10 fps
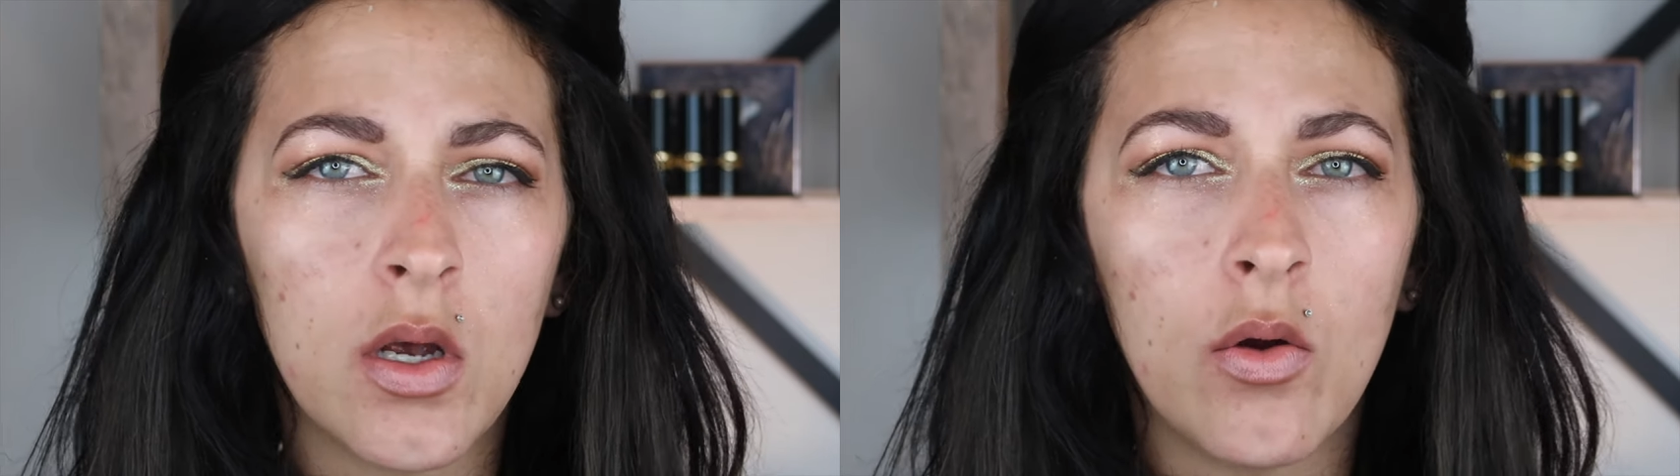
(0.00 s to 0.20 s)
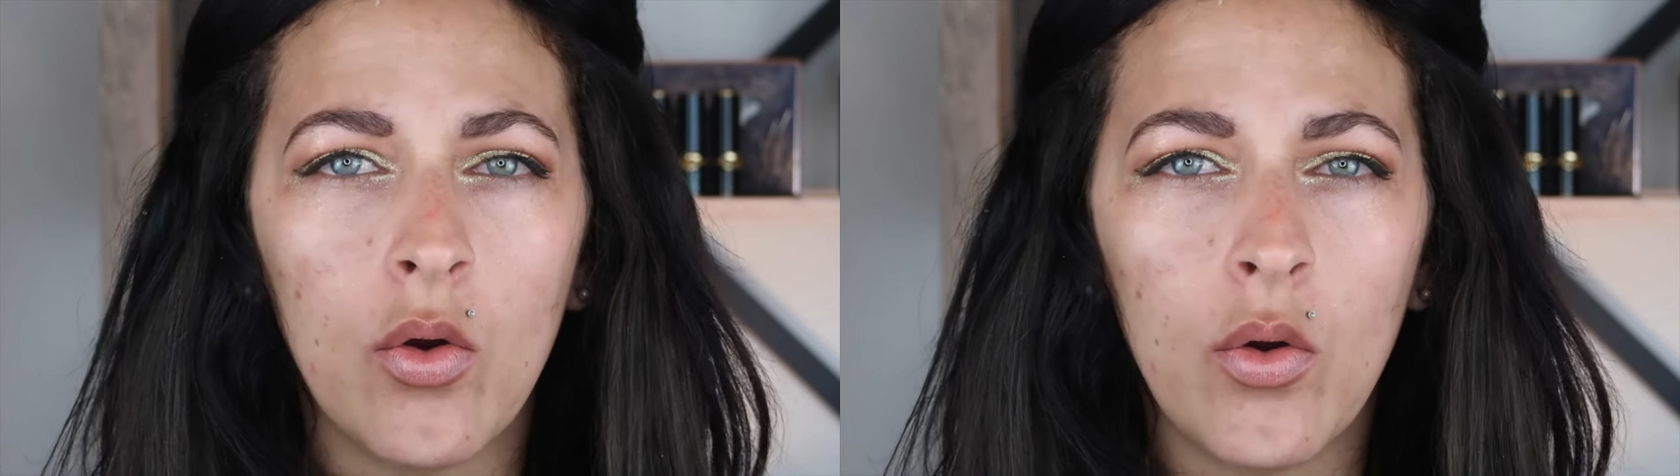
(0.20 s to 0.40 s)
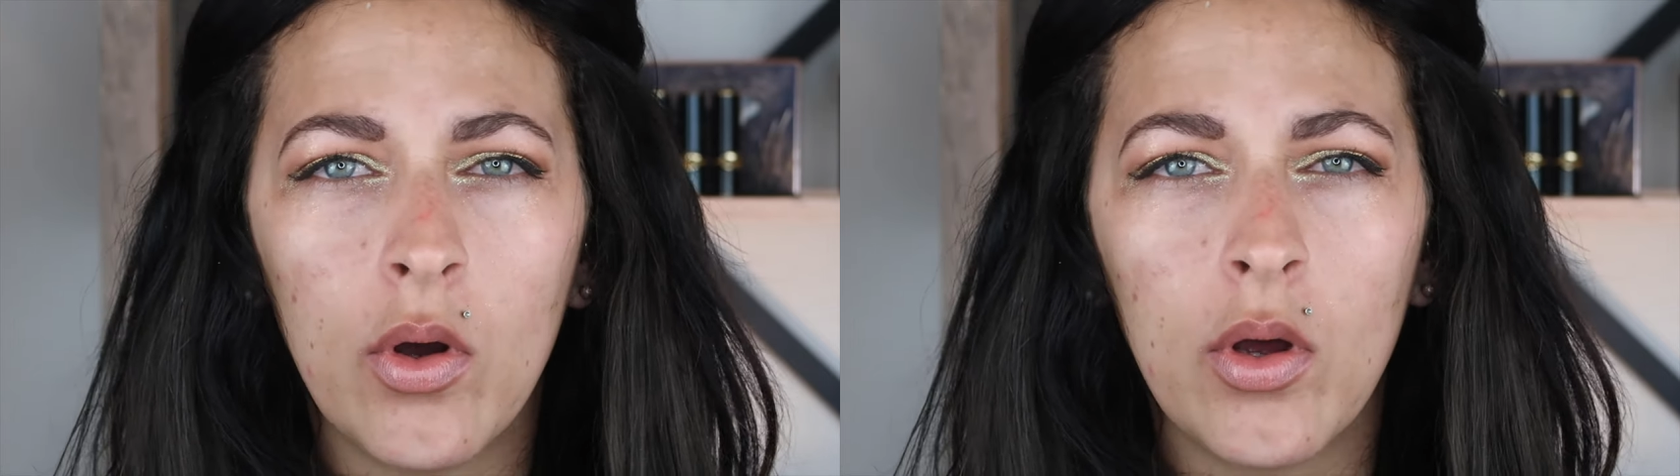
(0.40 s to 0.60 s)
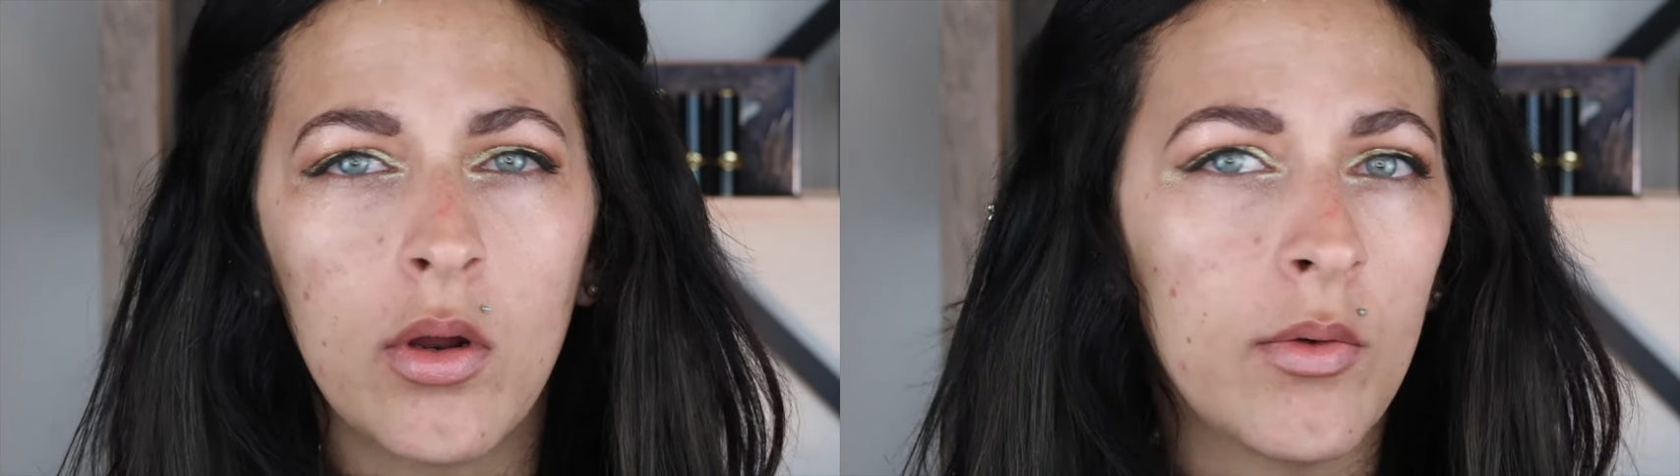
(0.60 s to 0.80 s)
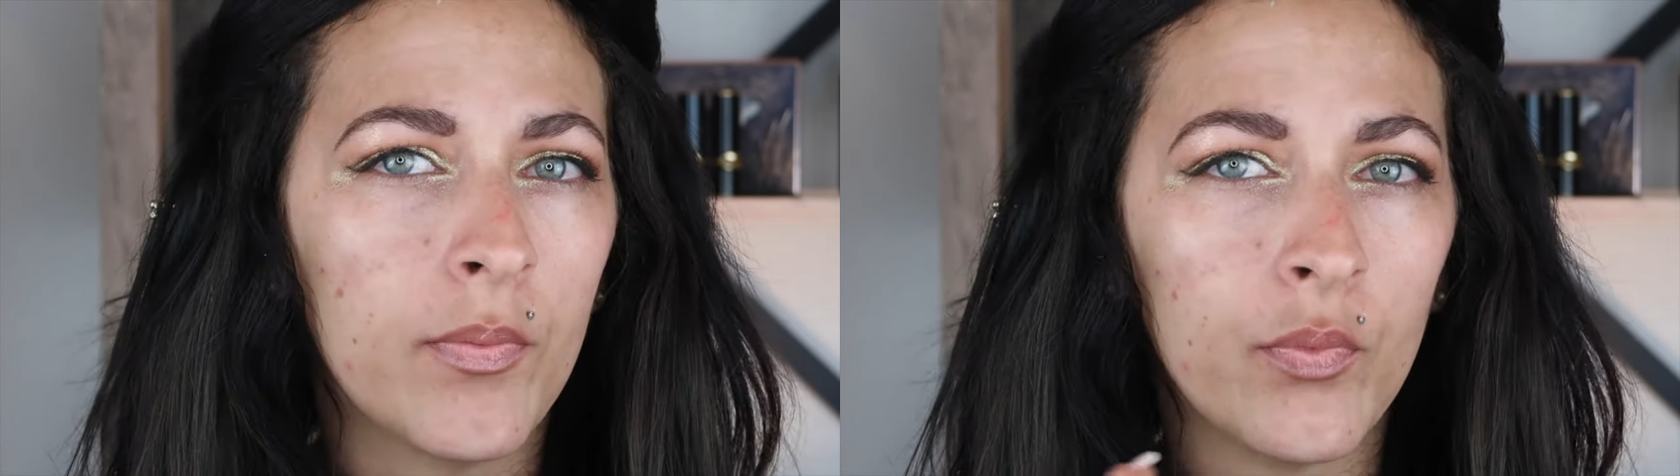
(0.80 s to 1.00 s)

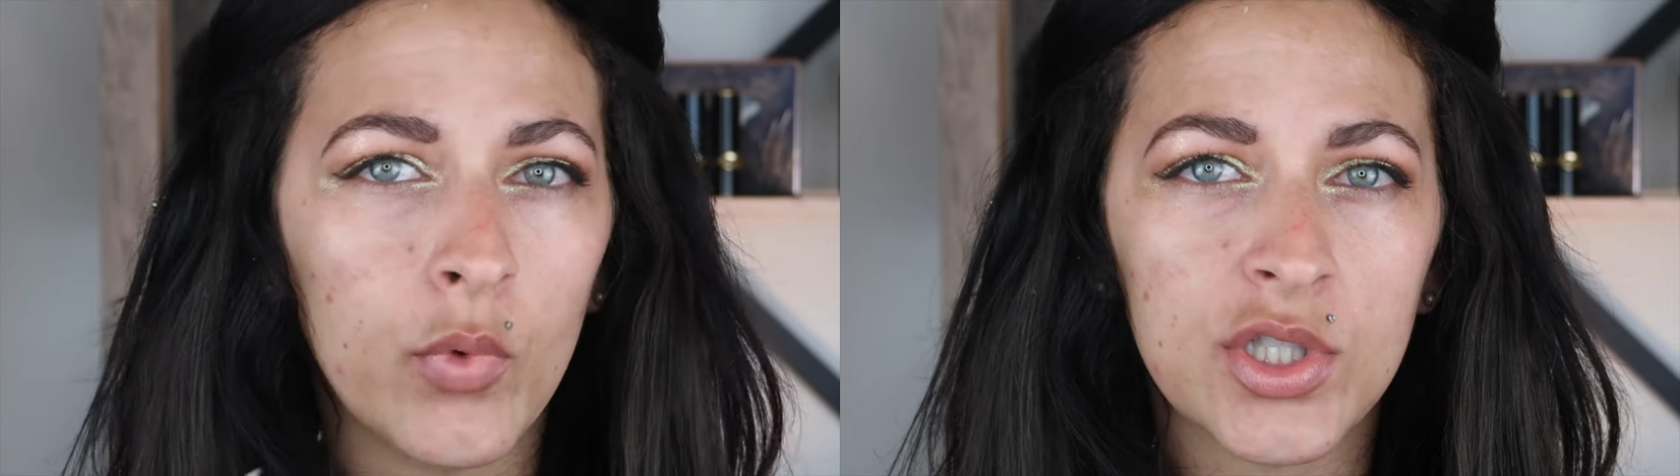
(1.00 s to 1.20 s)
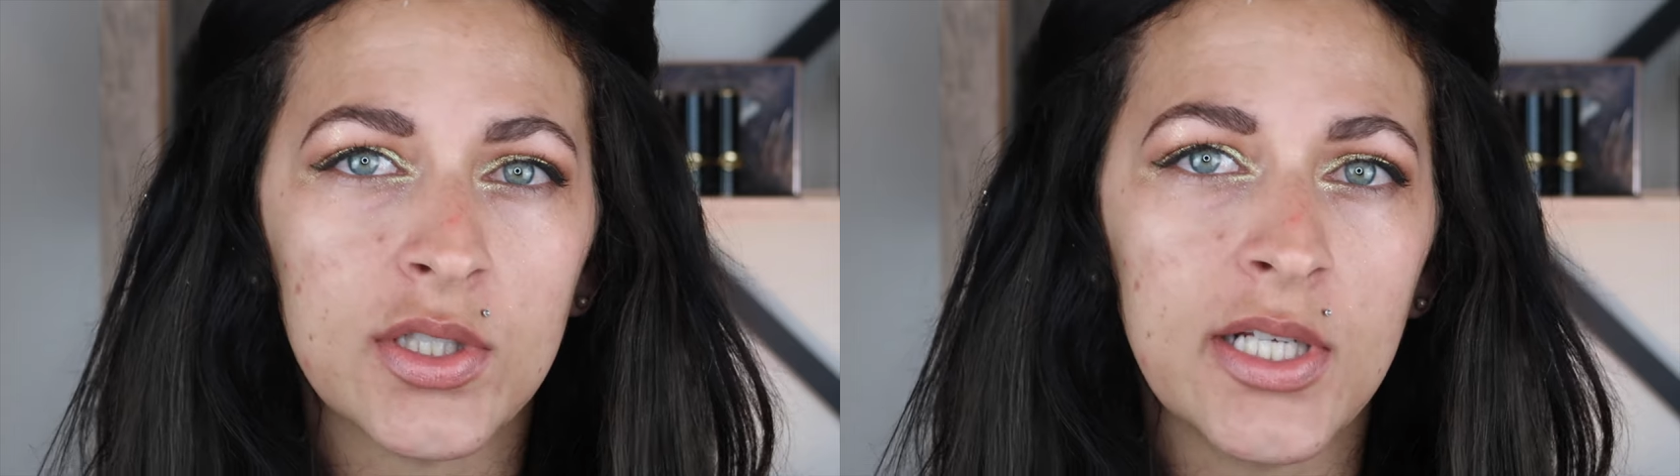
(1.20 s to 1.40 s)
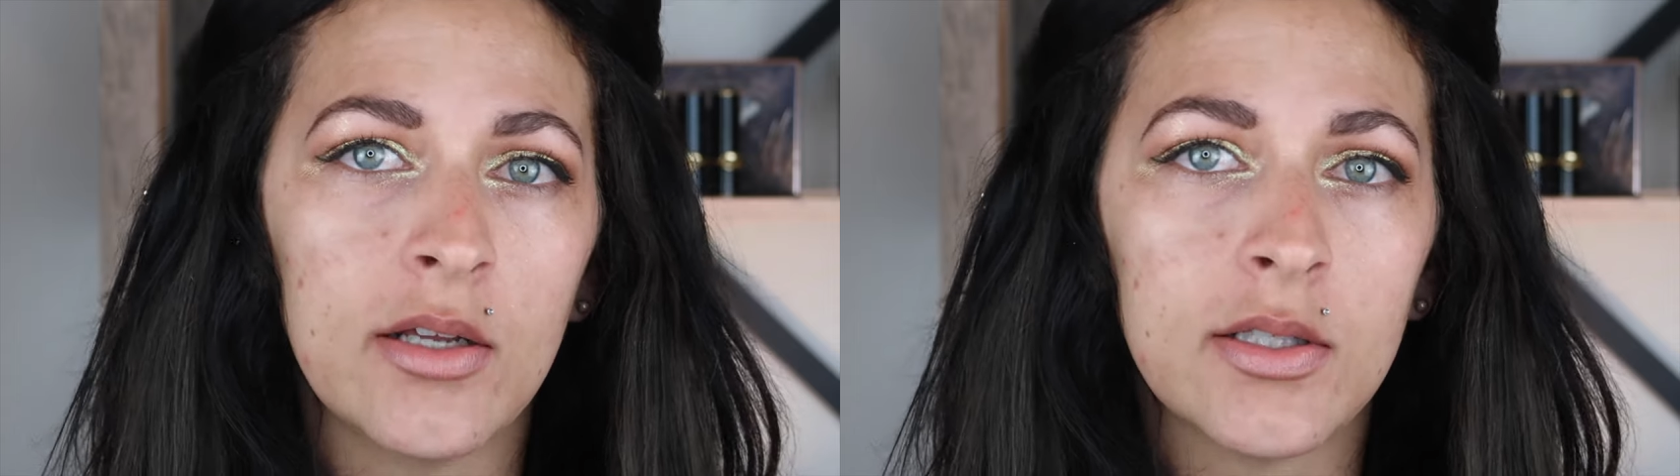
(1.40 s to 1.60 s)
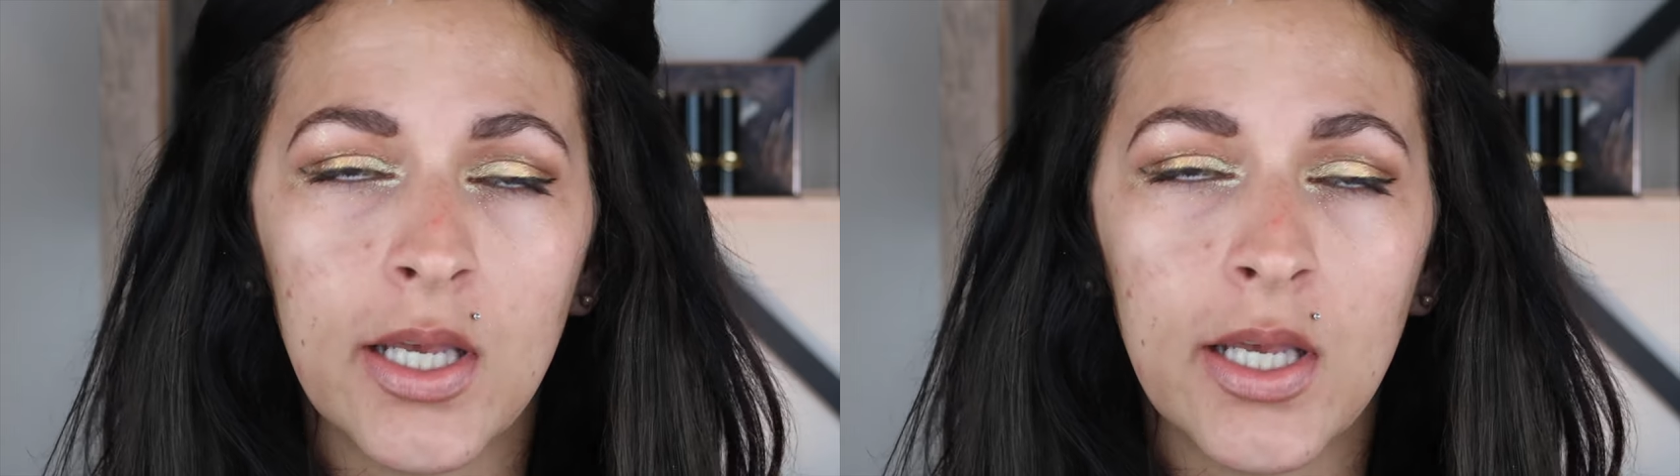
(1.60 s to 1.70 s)
So, which